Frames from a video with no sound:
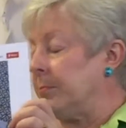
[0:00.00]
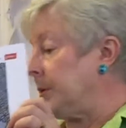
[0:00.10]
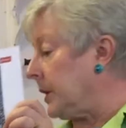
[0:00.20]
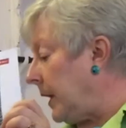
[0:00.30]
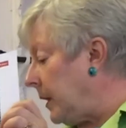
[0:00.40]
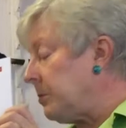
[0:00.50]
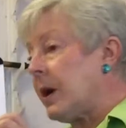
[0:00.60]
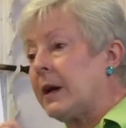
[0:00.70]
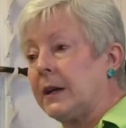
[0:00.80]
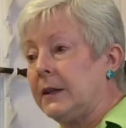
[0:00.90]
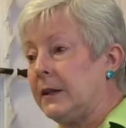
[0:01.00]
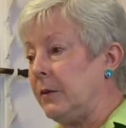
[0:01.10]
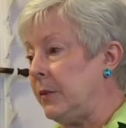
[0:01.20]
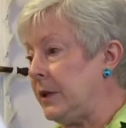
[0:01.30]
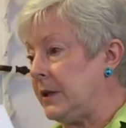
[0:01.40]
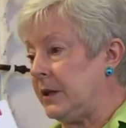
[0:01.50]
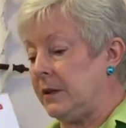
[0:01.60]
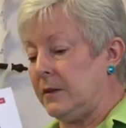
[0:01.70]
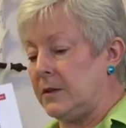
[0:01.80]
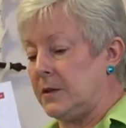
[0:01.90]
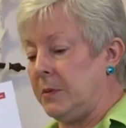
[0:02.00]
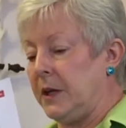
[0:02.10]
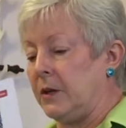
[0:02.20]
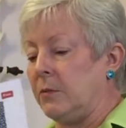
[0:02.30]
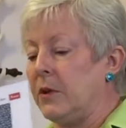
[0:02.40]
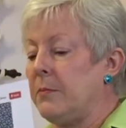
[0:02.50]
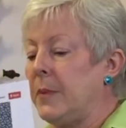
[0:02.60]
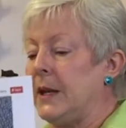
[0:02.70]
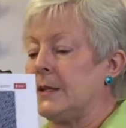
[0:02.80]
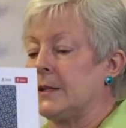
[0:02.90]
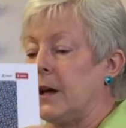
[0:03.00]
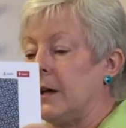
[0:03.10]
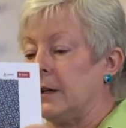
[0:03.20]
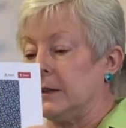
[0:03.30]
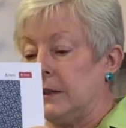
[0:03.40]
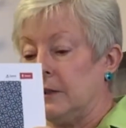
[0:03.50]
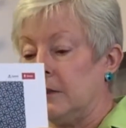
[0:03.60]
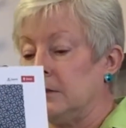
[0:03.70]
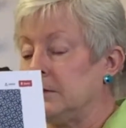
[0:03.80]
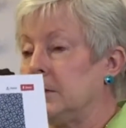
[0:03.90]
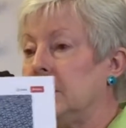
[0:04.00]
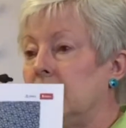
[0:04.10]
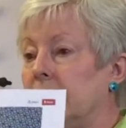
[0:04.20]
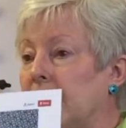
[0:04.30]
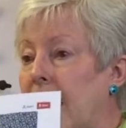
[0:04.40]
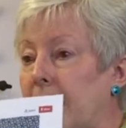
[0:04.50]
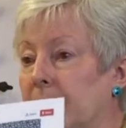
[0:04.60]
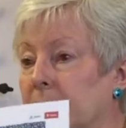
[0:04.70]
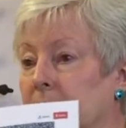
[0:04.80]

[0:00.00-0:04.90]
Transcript: the plain pocket that we did to begin with, but it's got a little flap